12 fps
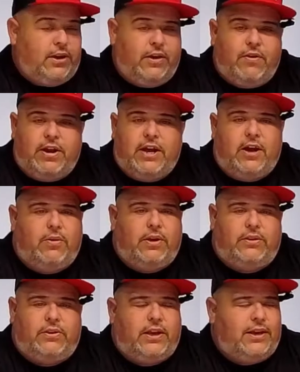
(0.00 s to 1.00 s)
I'll tell you right
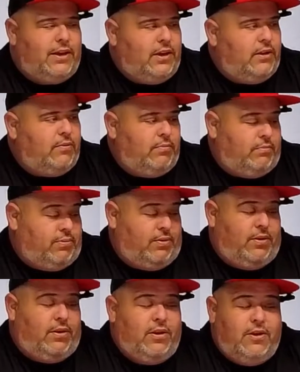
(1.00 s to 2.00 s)
now, it's
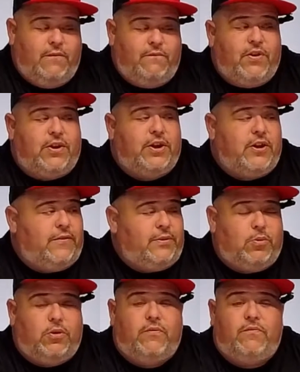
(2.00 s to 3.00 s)
very
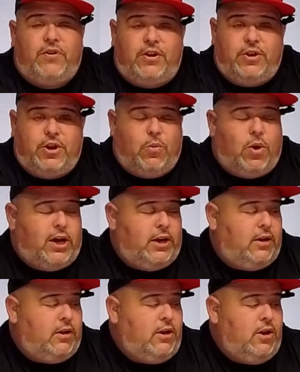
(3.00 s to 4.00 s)
comfortable, very
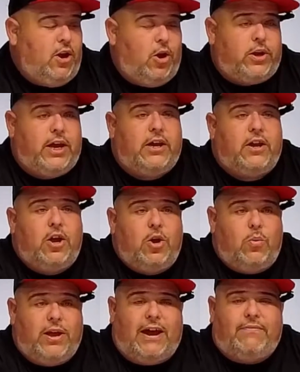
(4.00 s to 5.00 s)
quiet. Okay,
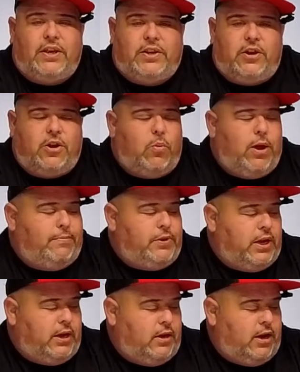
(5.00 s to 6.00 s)
we have these on our
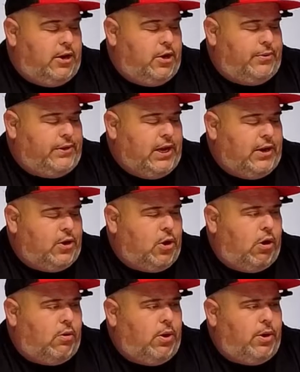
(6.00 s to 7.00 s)
website. I know it's not
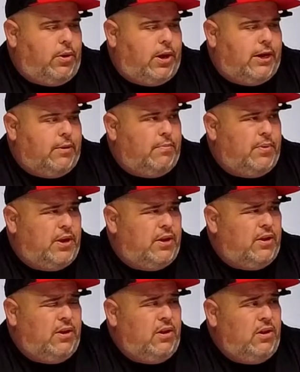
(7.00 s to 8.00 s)
a car audio item,
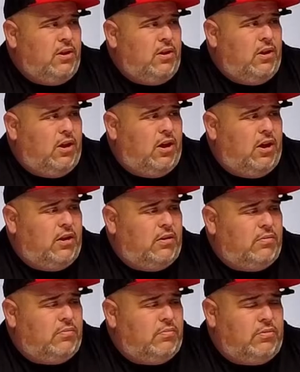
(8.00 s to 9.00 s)
but
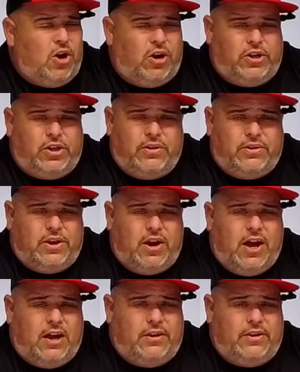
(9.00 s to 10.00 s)
car shows
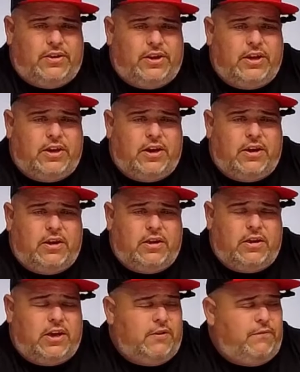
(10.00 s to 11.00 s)
are hot. You're sitting
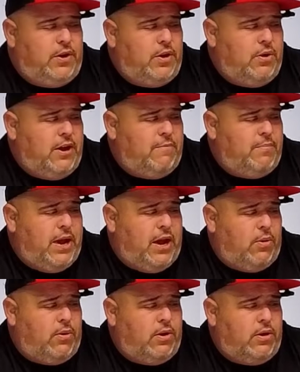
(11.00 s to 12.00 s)
there, and if you don't have
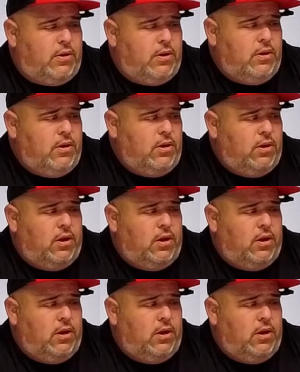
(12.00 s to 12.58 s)
power,